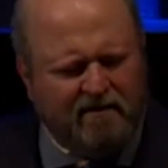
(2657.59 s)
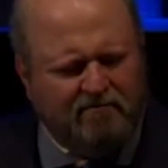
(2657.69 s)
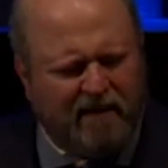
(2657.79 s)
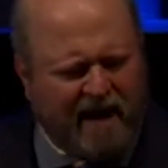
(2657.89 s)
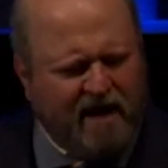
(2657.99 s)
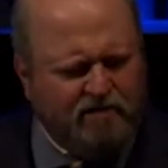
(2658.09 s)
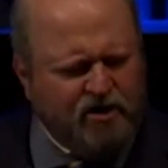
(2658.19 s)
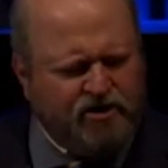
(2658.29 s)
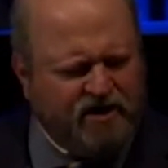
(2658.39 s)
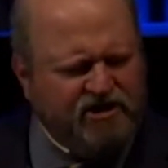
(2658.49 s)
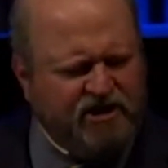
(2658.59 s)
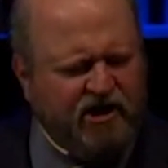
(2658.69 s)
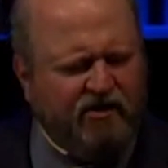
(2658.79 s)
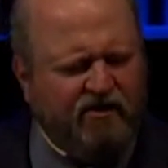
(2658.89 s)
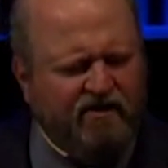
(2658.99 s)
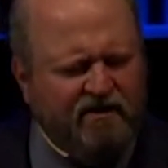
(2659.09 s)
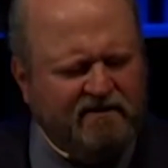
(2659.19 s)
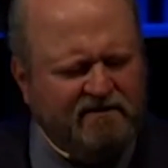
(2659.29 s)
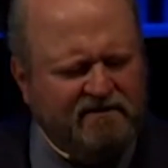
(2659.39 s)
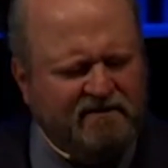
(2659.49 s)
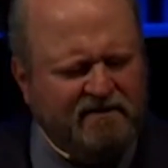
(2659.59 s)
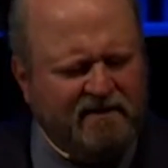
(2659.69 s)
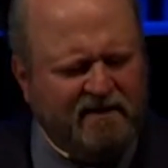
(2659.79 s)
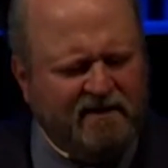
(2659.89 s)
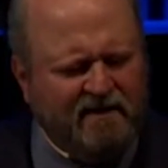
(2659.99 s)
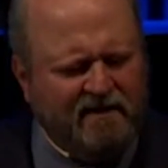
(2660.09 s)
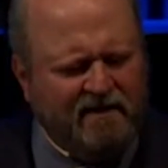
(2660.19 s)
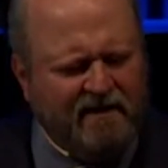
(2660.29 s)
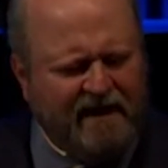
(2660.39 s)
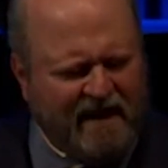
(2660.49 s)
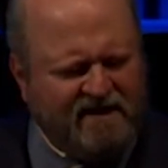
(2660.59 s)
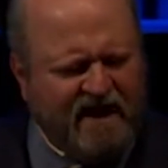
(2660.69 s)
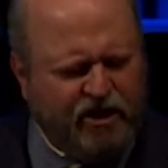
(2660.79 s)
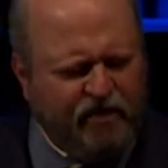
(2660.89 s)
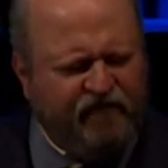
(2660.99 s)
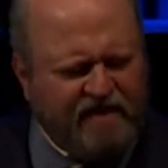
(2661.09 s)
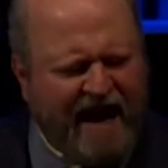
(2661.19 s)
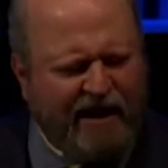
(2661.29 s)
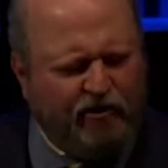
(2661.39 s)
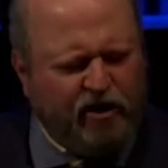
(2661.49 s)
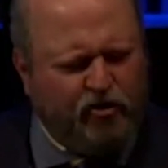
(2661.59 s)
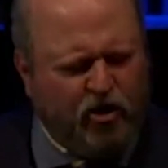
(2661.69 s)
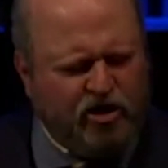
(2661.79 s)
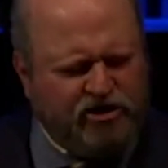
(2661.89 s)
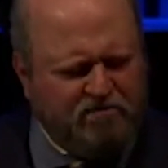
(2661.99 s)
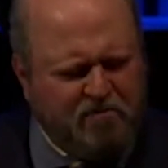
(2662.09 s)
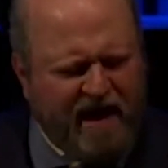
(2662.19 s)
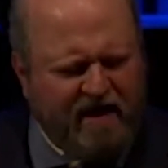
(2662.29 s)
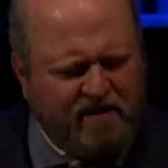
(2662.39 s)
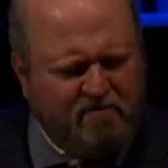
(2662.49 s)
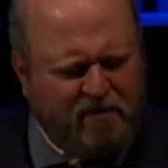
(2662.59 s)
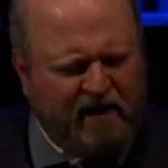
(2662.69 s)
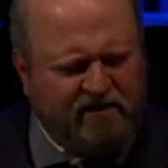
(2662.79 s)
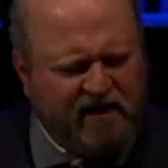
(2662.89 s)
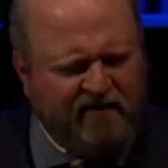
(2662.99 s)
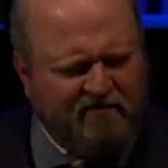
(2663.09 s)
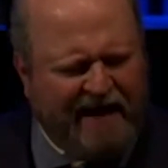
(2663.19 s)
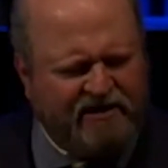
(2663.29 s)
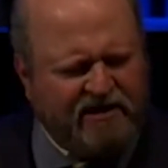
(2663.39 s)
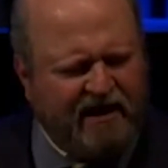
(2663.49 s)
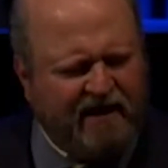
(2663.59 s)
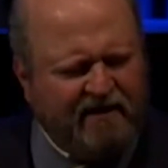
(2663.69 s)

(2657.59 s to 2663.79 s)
But I come to trust You. And I thank You for dying on a cross and paying the penalty of my sin,